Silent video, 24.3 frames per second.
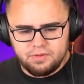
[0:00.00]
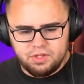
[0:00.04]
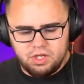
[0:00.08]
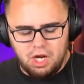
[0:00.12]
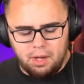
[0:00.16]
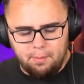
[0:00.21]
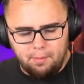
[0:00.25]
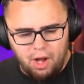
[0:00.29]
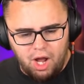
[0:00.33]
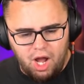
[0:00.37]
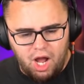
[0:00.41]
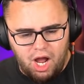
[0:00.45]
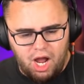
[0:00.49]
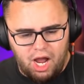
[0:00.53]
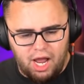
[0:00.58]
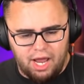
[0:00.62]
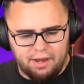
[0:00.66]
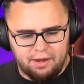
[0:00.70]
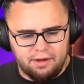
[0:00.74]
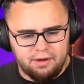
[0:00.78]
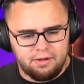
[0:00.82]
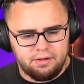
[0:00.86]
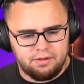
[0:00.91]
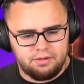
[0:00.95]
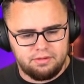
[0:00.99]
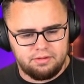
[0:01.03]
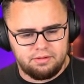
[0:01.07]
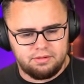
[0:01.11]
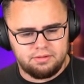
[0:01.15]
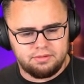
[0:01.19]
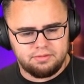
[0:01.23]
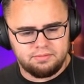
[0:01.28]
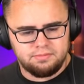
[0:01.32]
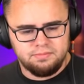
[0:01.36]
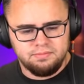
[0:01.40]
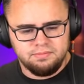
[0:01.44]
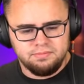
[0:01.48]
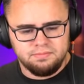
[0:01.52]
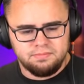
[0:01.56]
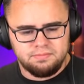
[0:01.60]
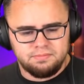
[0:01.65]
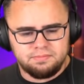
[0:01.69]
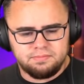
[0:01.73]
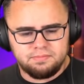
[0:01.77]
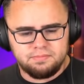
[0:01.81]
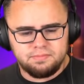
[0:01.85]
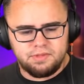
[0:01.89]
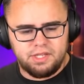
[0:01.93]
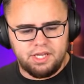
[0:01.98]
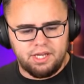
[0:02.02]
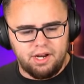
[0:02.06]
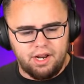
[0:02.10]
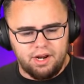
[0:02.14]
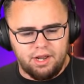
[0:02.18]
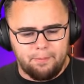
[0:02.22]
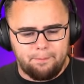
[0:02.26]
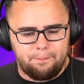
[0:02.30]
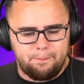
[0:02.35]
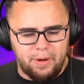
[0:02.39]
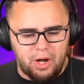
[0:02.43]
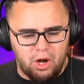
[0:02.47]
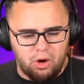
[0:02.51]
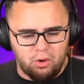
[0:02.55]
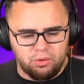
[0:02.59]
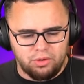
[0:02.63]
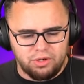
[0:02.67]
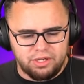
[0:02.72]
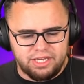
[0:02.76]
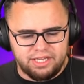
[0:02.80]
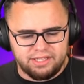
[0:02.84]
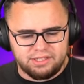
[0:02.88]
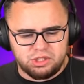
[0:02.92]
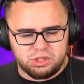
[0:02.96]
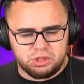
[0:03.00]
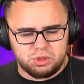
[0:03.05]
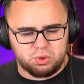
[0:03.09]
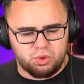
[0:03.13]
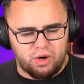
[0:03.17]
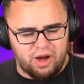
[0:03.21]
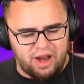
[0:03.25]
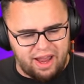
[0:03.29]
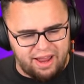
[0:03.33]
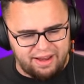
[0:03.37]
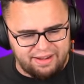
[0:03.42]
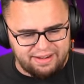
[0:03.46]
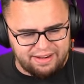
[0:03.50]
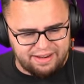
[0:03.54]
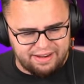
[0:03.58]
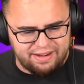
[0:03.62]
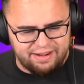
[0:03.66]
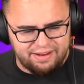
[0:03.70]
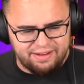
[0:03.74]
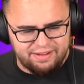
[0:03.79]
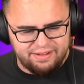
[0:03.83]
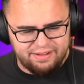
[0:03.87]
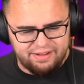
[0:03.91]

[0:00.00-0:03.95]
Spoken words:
Come on. Get on a boat and get stranded.